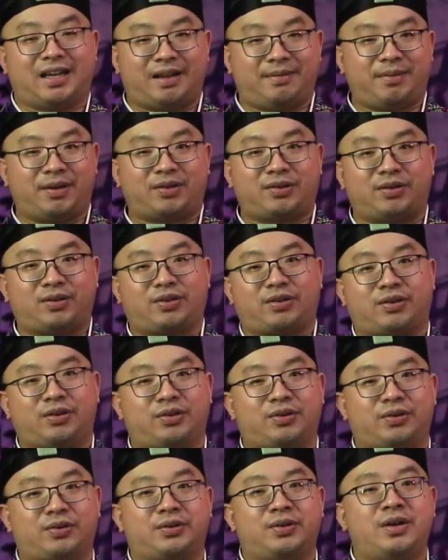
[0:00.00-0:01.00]
And make sure
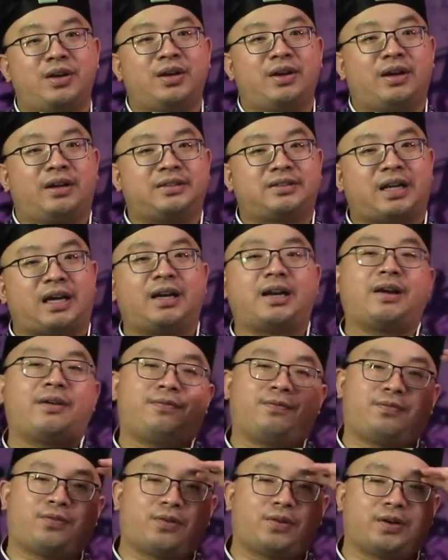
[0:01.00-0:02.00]
you sign
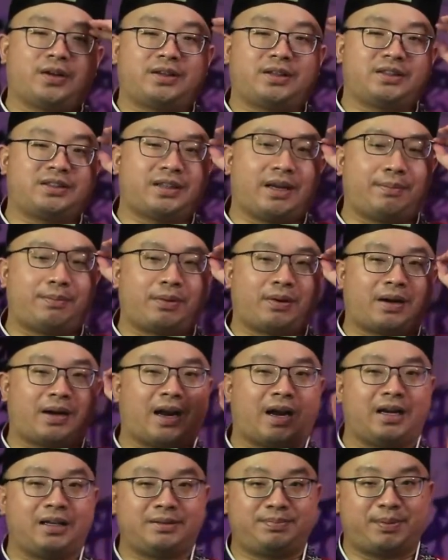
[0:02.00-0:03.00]
up for the December
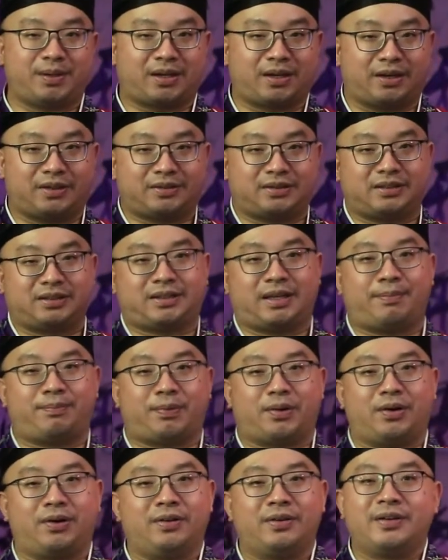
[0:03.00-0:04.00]
class, because
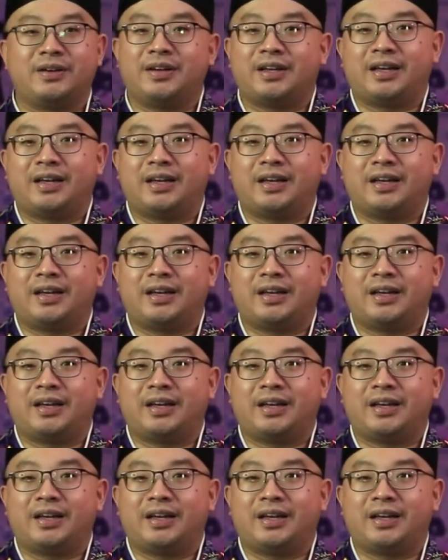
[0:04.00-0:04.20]
December